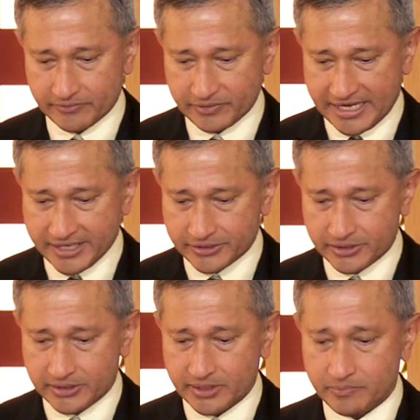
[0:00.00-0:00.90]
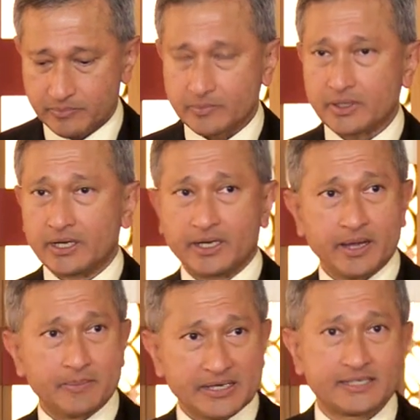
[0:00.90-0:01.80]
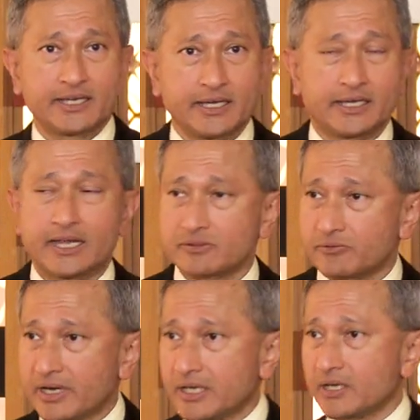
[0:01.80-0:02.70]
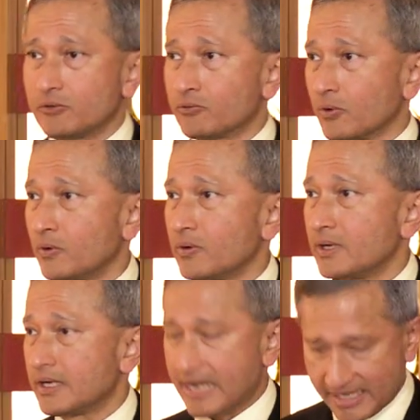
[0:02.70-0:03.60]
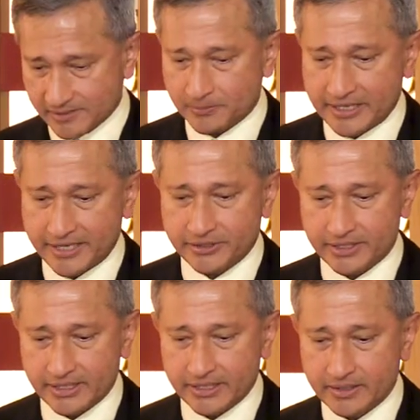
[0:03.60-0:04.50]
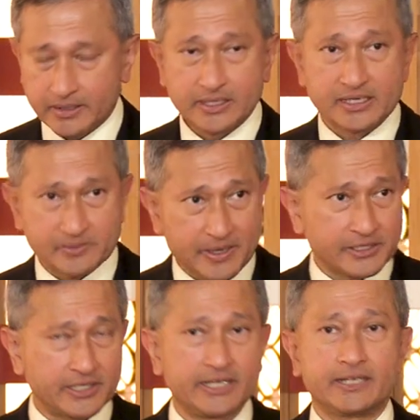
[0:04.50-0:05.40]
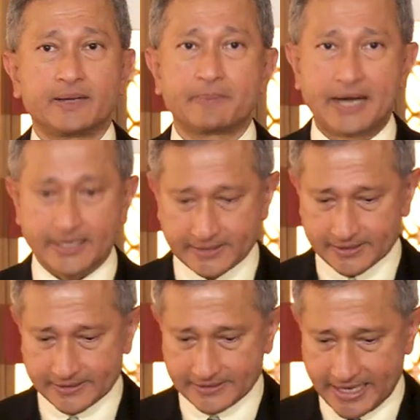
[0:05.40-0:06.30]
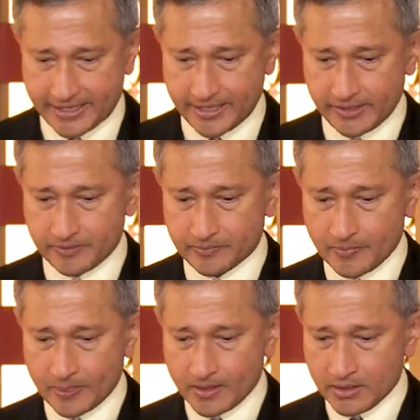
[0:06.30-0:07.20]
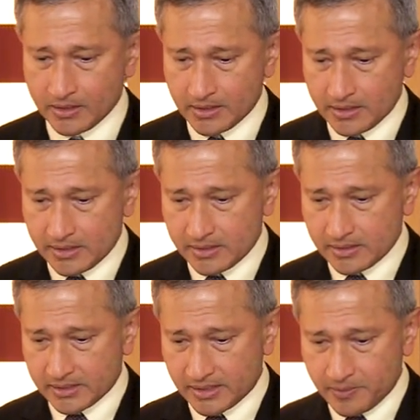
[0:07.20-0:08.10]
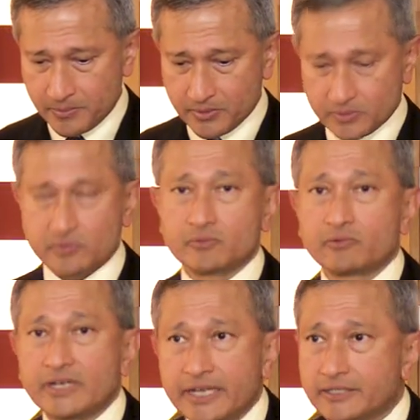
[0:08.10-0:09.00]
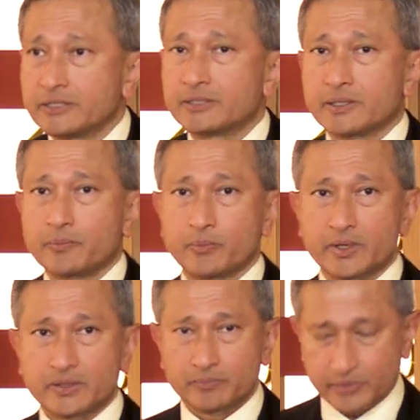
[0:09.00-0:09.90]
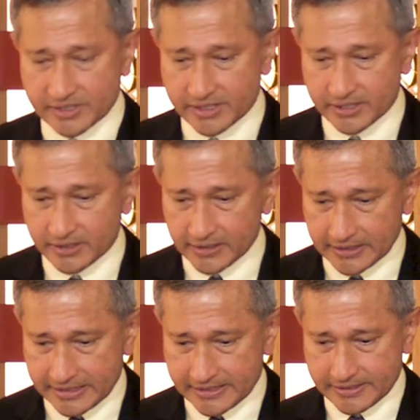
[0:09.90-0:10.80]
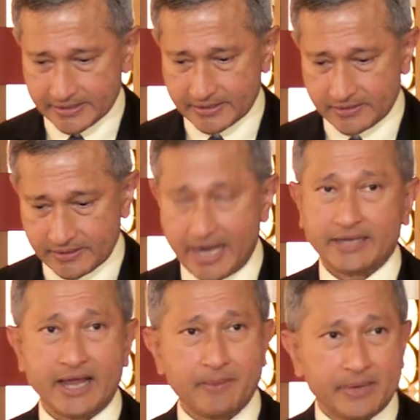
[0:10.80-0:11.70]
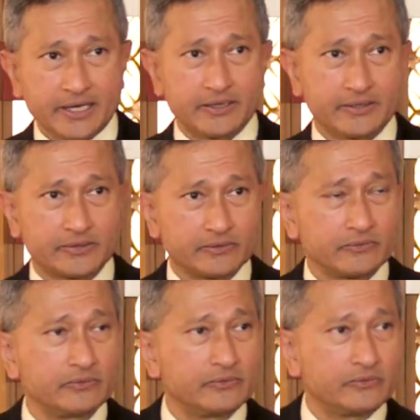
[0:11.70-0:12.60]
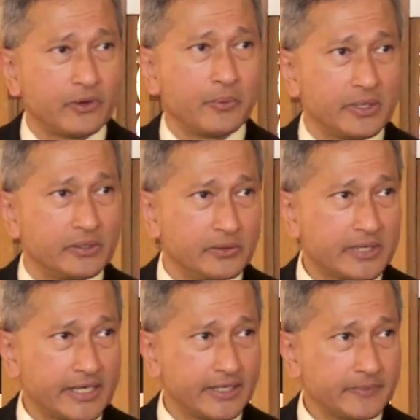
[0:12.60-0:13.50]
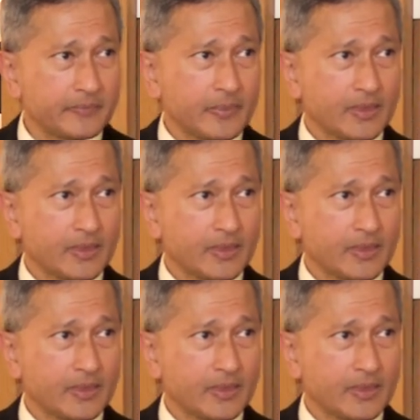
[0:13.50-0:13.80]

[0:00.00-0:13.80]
relationship, and I must say it has really grown exponentially, especially in the past decade. Singapore's relationship with Brazil is dynamic, forward-looking,